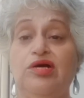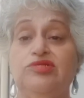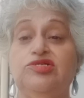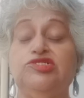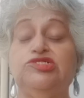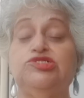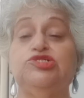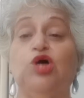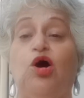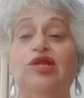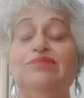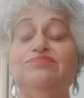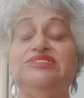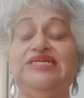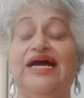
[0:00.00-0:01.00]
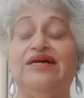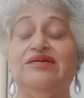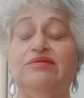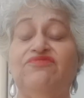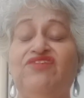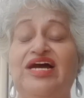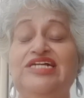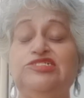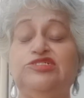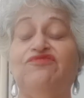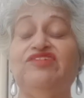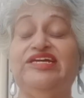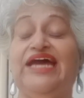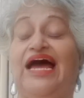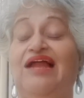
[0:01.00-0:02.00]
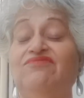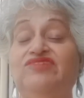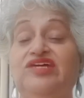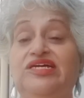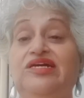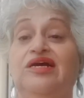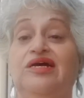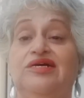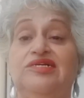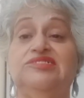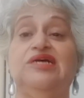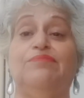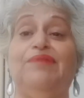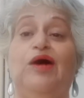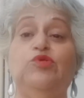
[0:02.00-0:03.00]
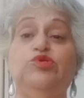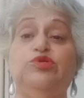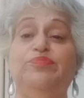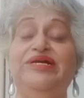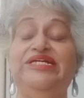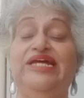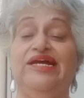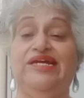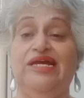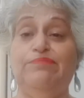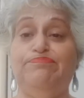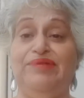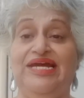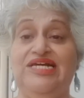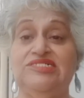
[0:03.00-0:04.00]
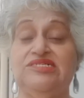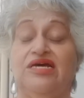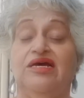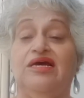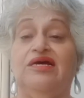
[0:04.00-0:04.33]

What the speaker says: The solemn sacrifice of Calvary is about to be taking place.